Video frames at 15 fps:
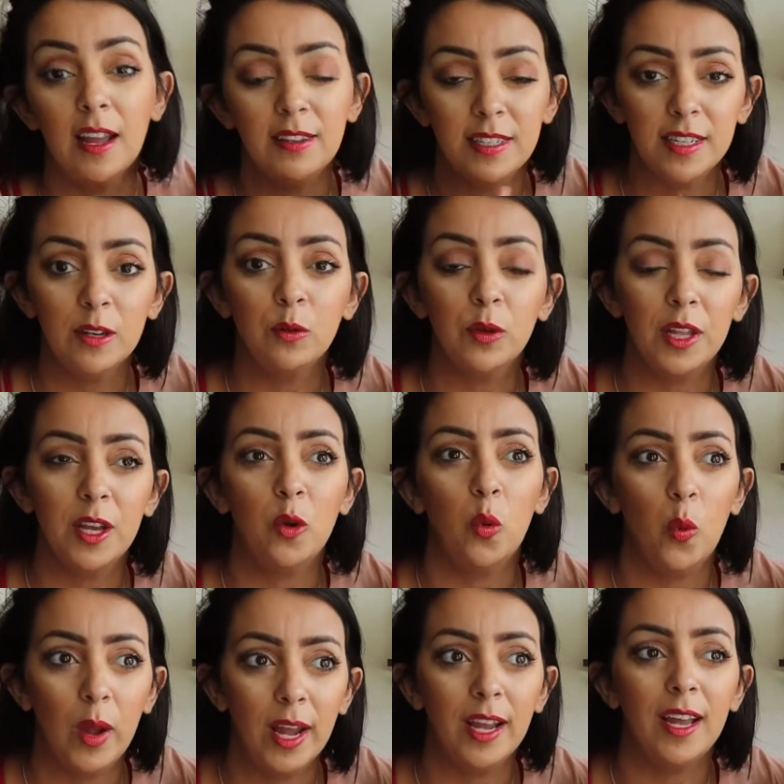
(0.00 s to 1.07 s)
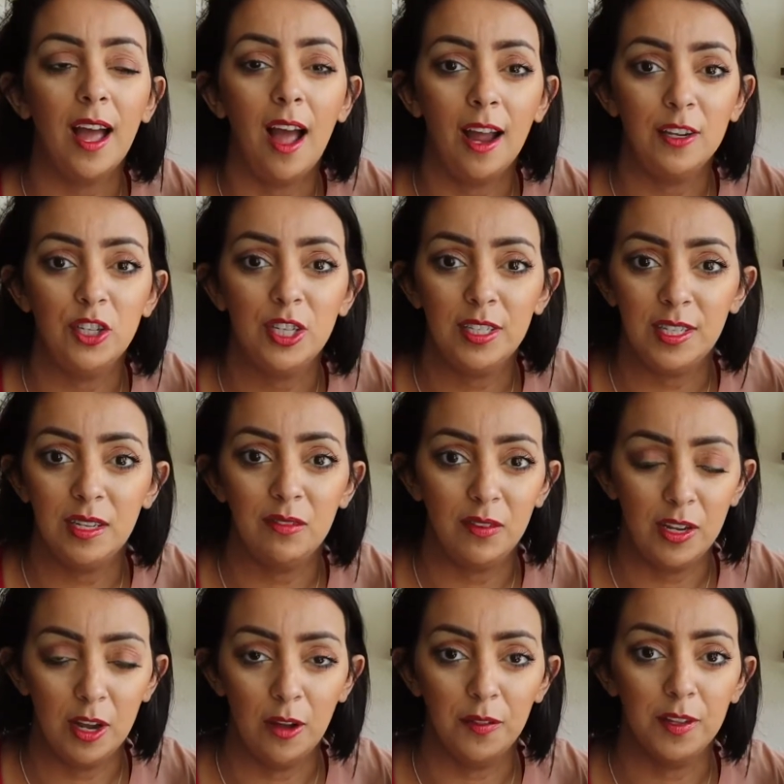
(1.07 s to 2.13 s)
I did a really quick I G T
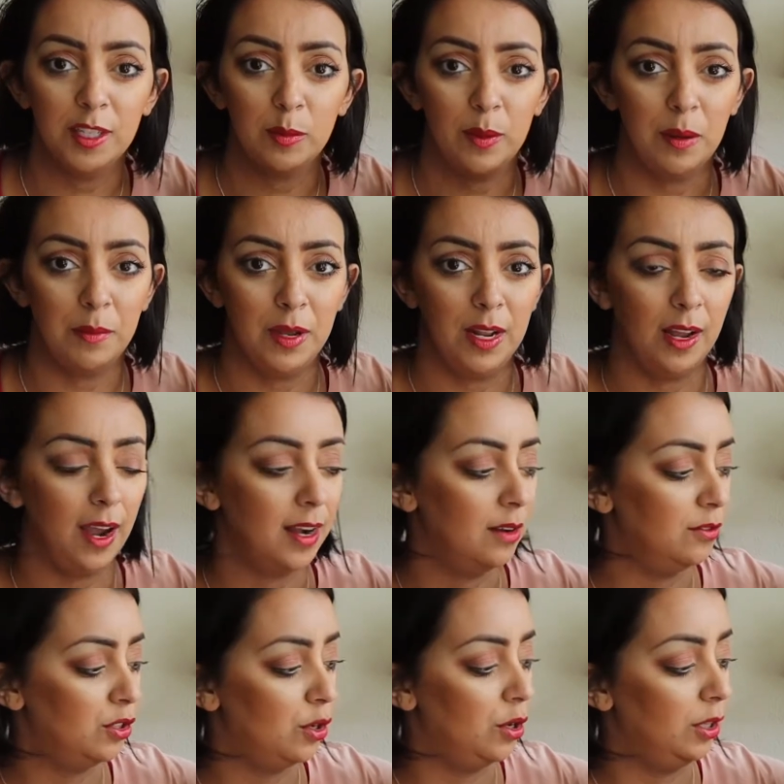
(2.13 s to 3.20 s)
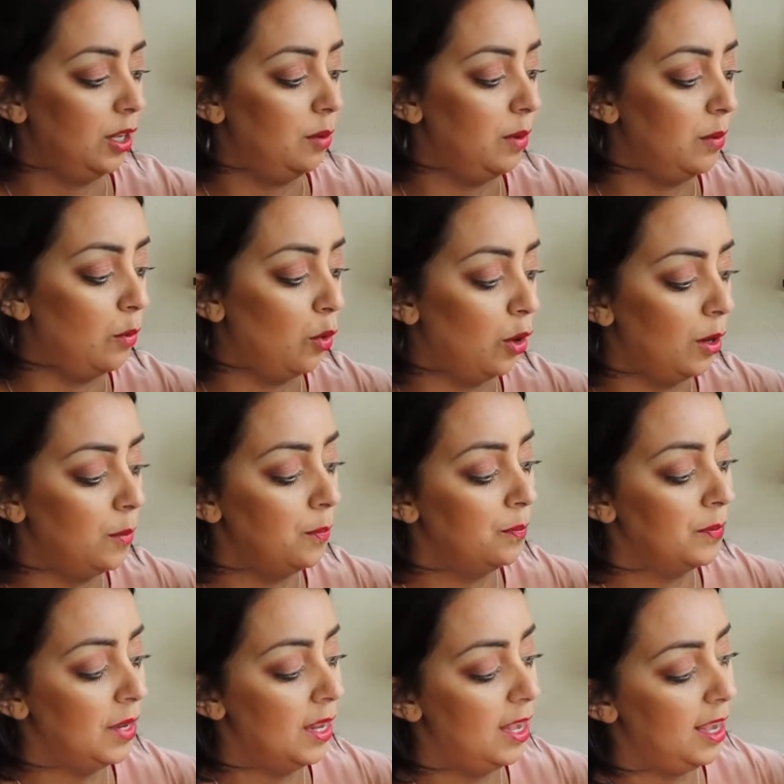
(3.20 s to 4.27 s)
V on this, but I'm going to kind of show you a little bit more.
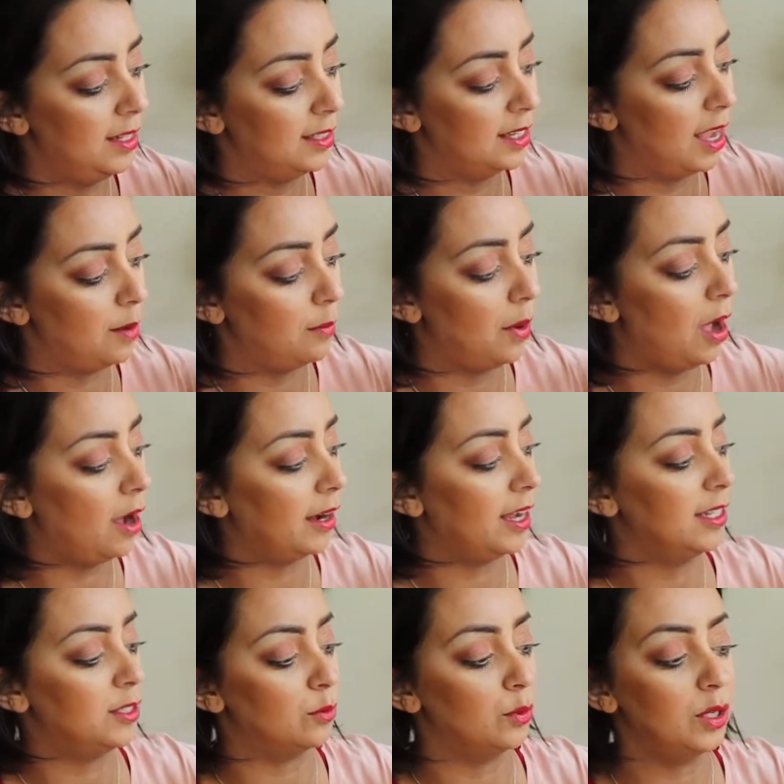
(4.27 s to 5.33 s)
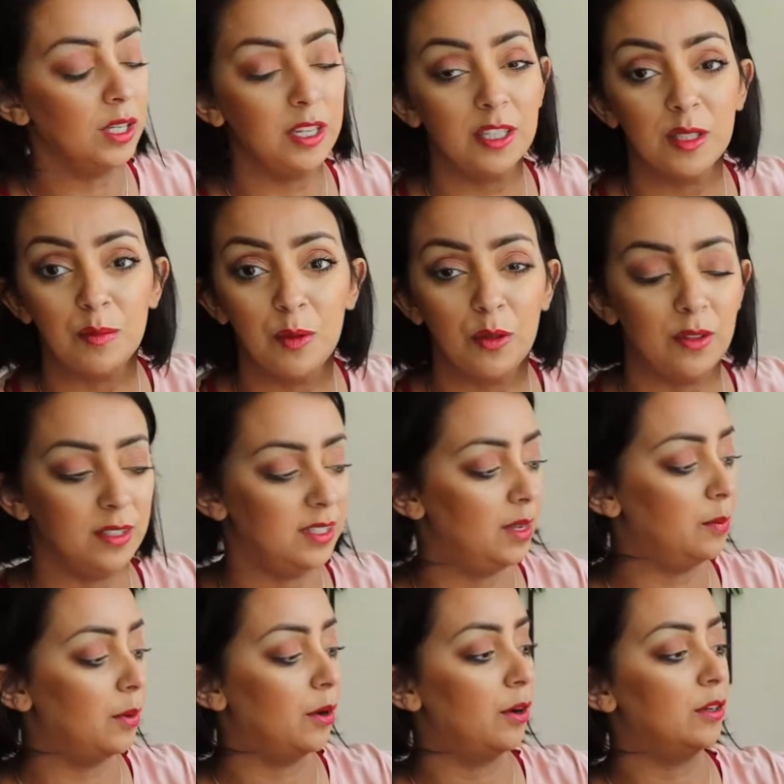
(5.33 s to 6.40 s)
It's got pockets, really smooth
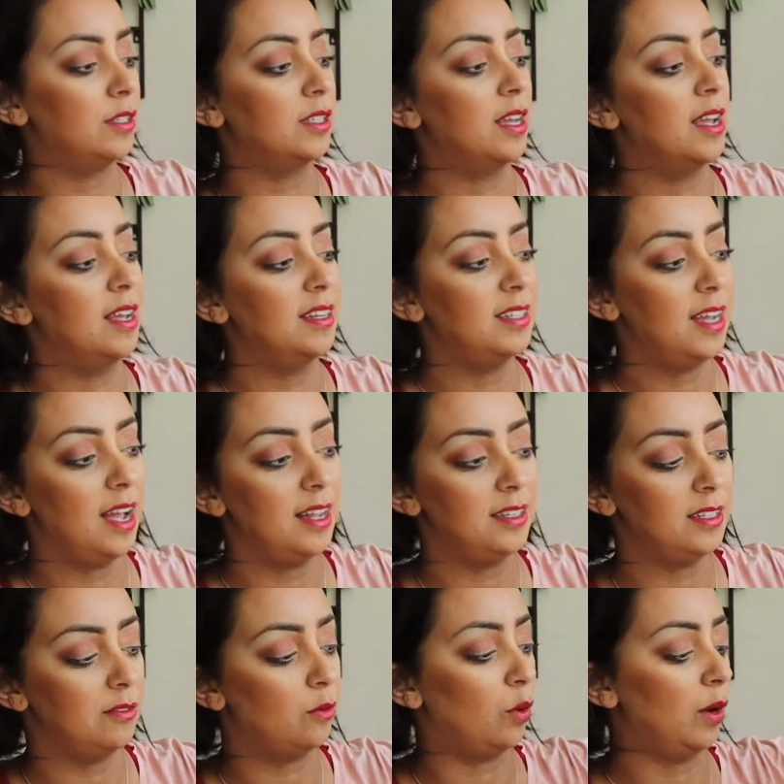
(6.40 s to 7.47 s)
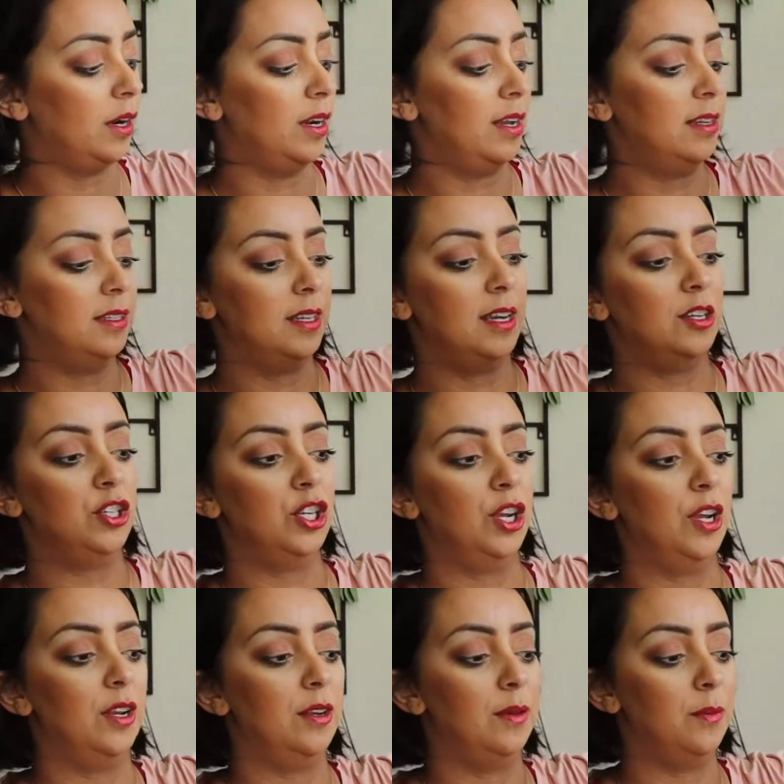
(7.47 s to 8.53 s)
zippers, tons of
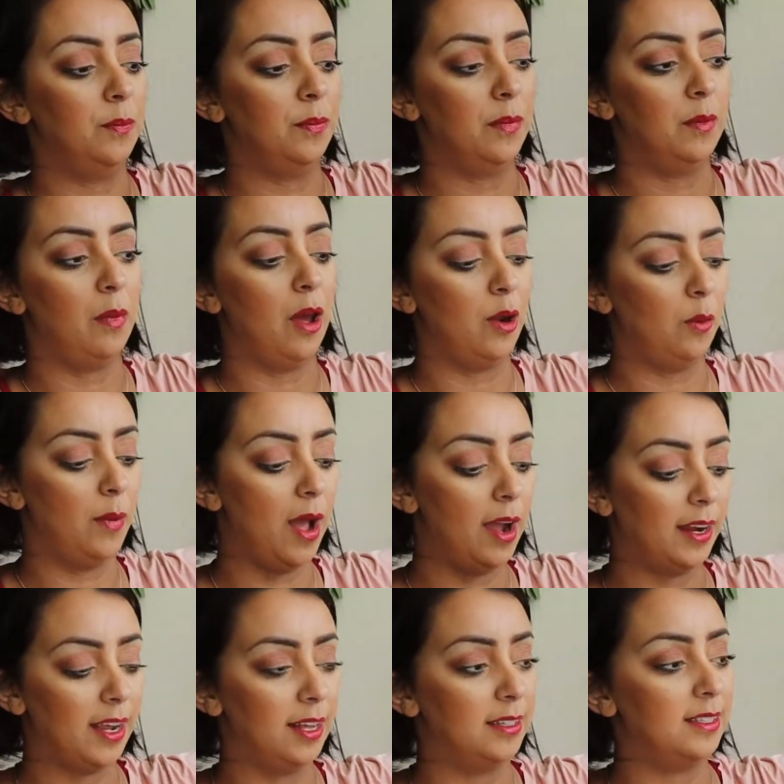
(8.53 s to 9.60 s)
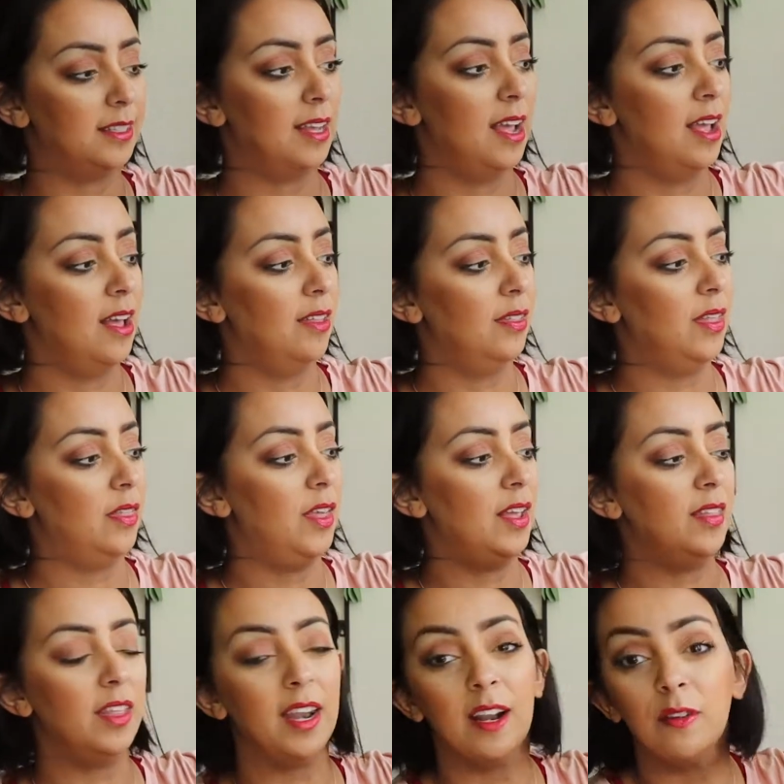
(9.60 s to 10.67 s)
organization, bottle pockets. The
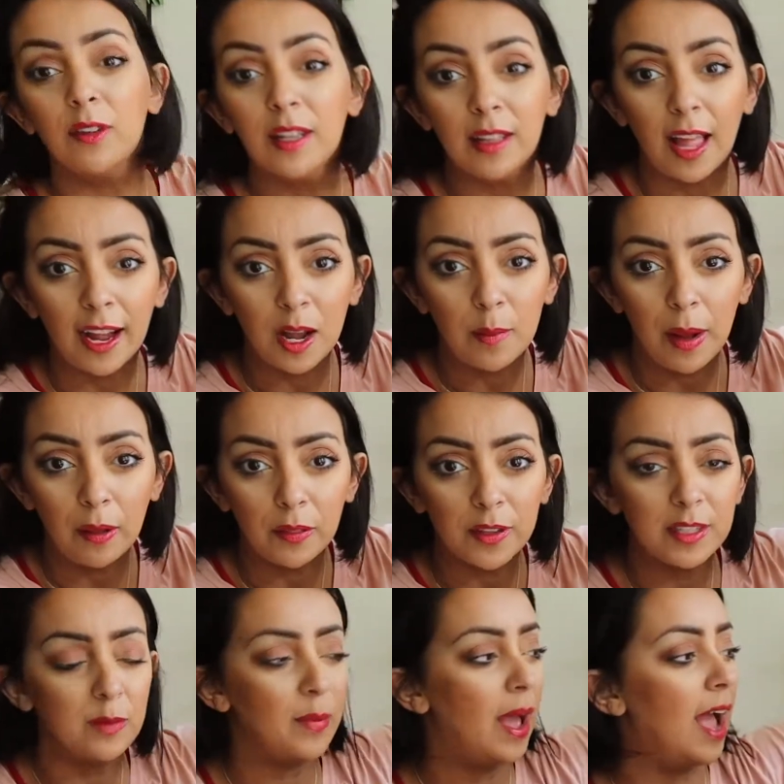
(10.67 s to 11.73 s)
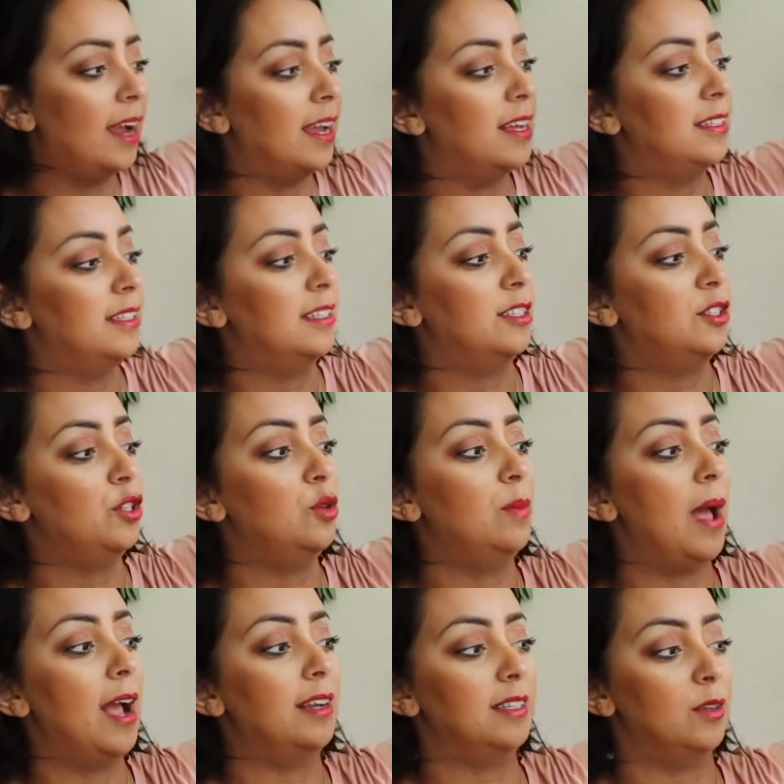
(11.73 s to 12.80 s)
thing that I really like about this bag is it's two
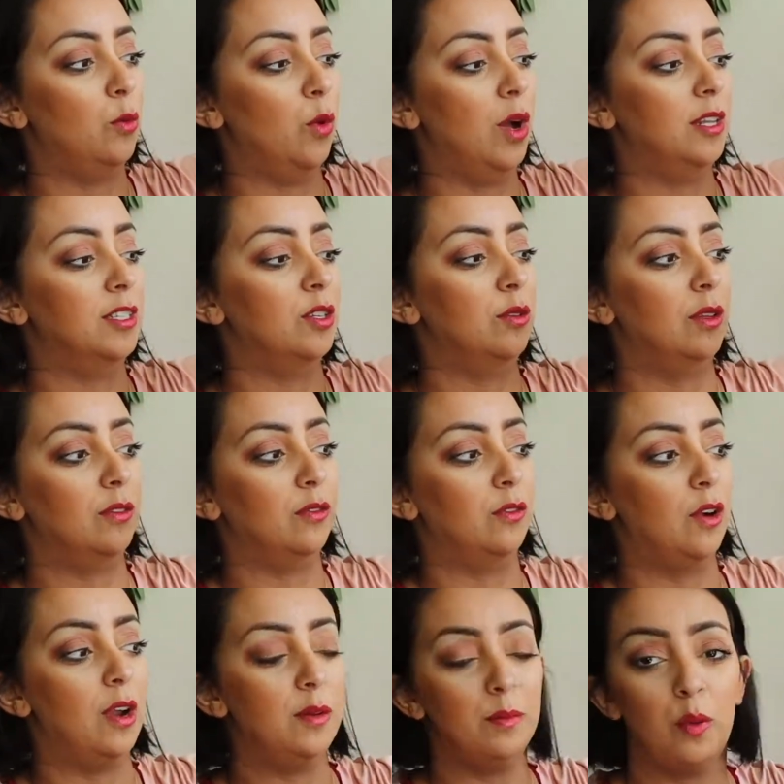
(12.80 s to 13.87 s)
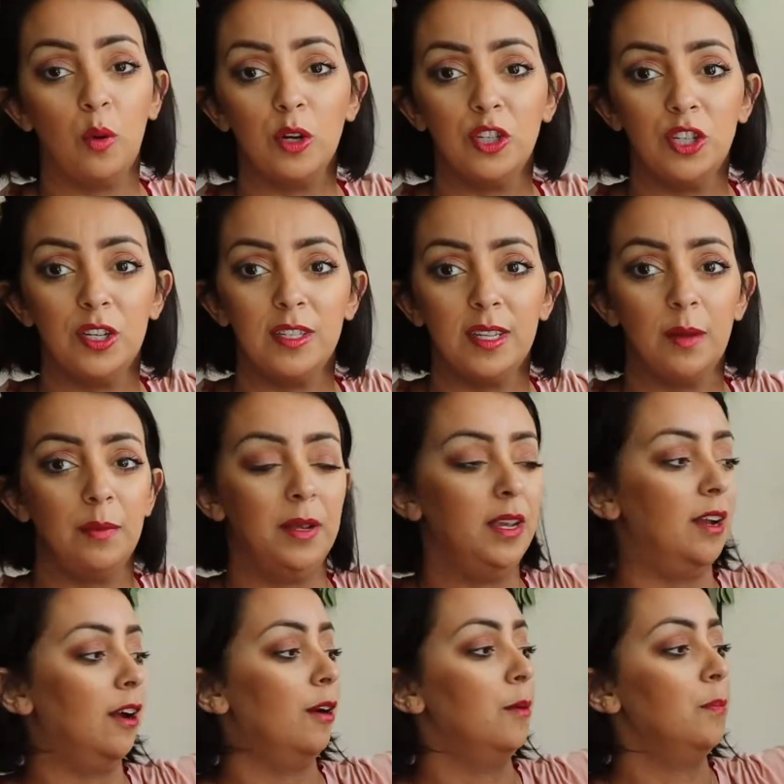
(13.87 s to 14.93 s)
bags in one. So the front portion is up
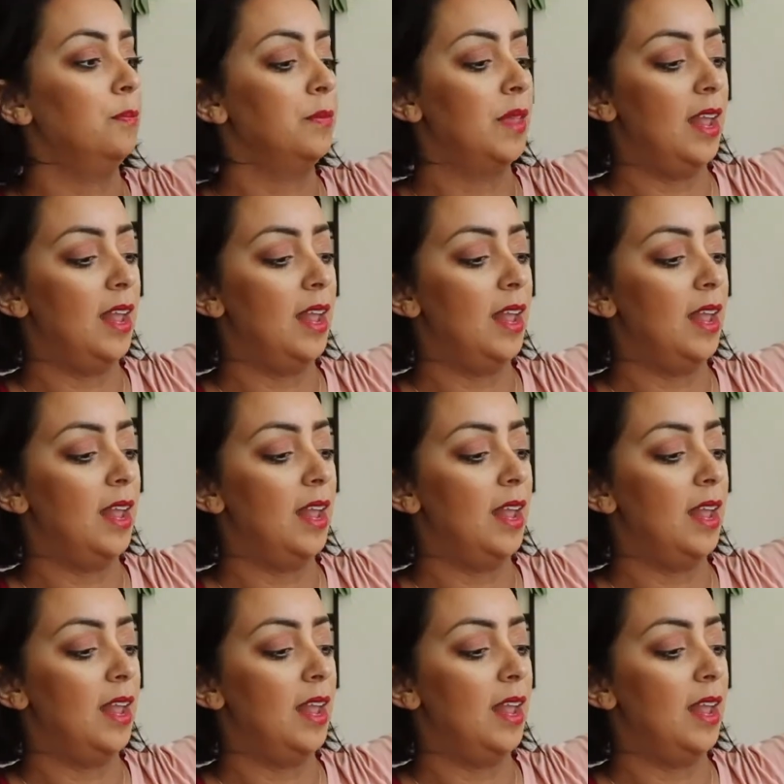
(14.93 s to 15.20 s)
here,